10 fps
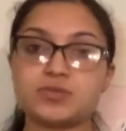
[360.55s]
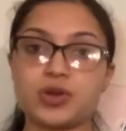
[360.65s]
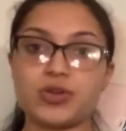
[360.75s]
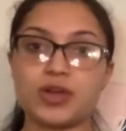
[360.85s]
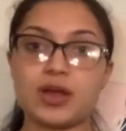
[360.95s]

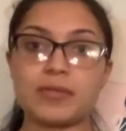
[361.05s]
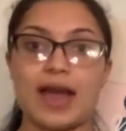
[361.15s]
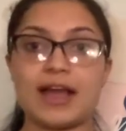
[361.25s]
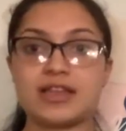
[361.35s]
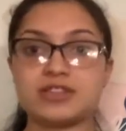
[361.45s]
Program
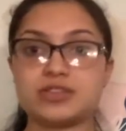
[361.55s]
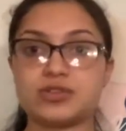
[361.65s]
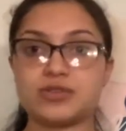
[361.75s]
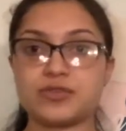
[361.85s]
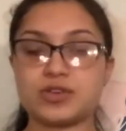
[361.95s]
at his
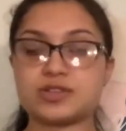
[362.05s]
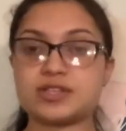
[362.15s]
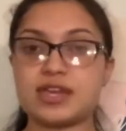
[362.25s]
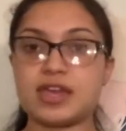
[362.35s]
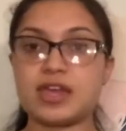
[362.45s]

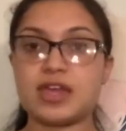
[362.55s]
university,